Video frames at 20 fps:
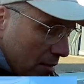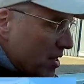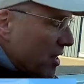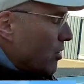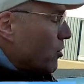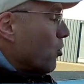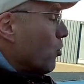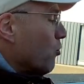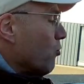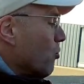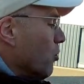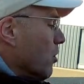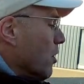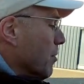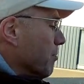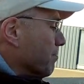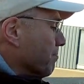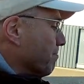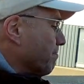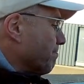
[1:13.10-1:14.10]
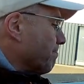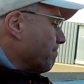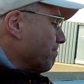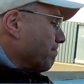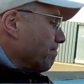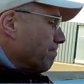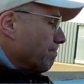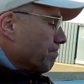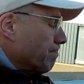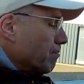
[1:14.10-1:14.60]
center console.
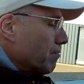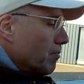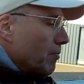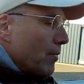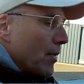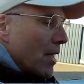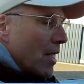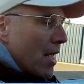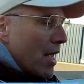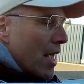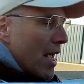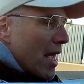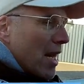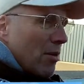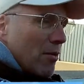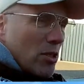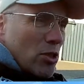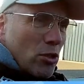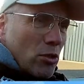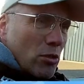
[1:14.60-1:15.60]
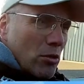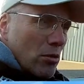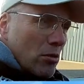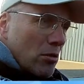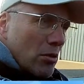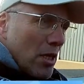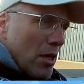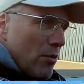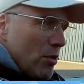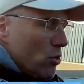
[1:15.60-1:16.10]
And I
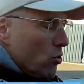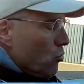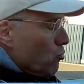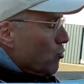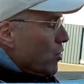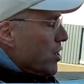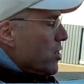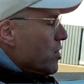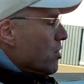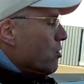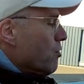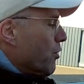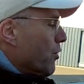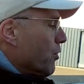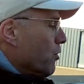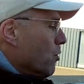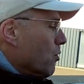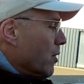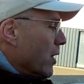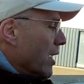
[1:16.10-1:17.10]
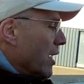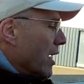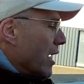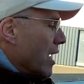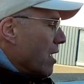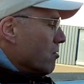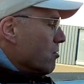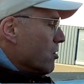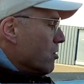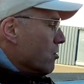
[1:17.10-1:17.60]
want to run you through
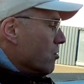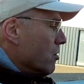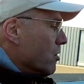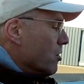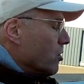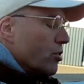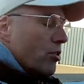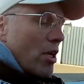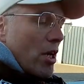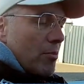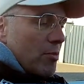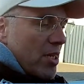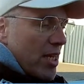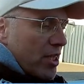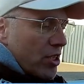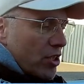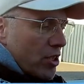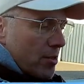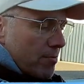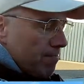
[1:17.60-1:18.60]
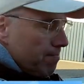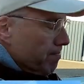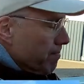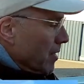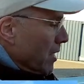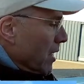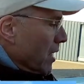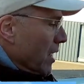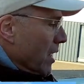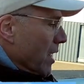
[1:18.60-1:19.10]
how to start up the engine
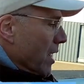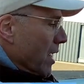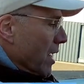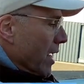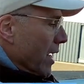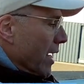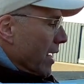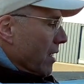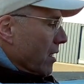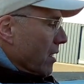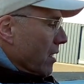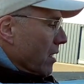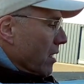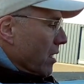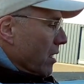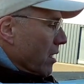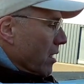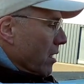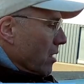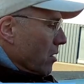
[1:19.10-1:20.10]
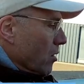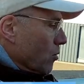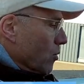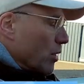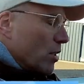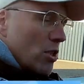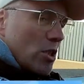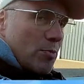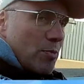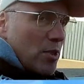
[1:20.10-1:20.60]
and
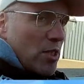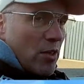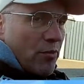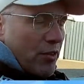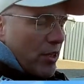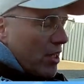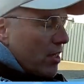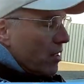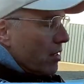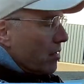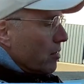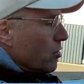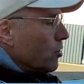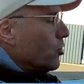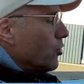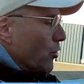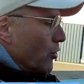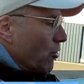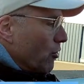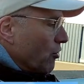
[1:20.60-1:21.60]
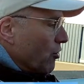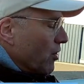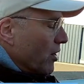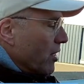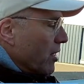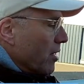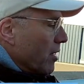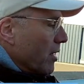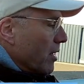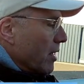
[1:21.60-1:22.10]
what the specific choices
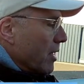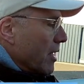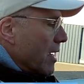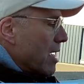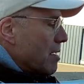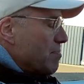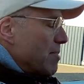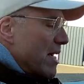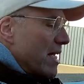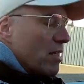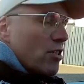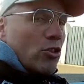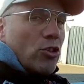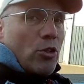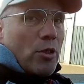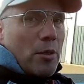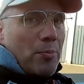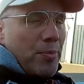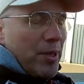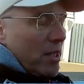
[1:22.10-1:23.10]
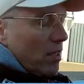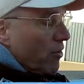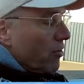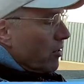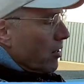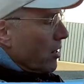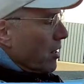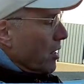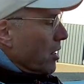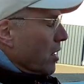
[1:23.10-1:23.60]
I made during build
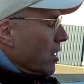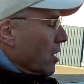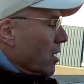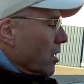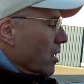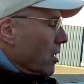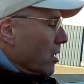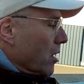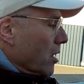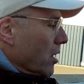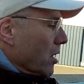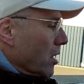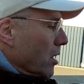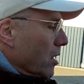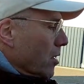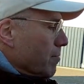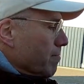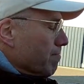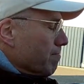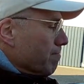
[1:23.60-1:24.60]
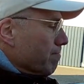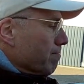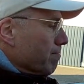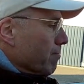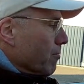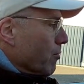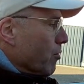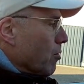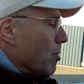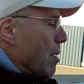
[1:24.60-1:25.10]

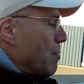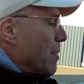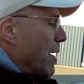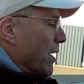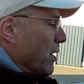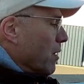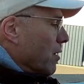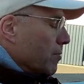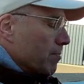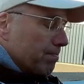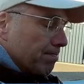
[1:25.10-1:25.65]
for my panel.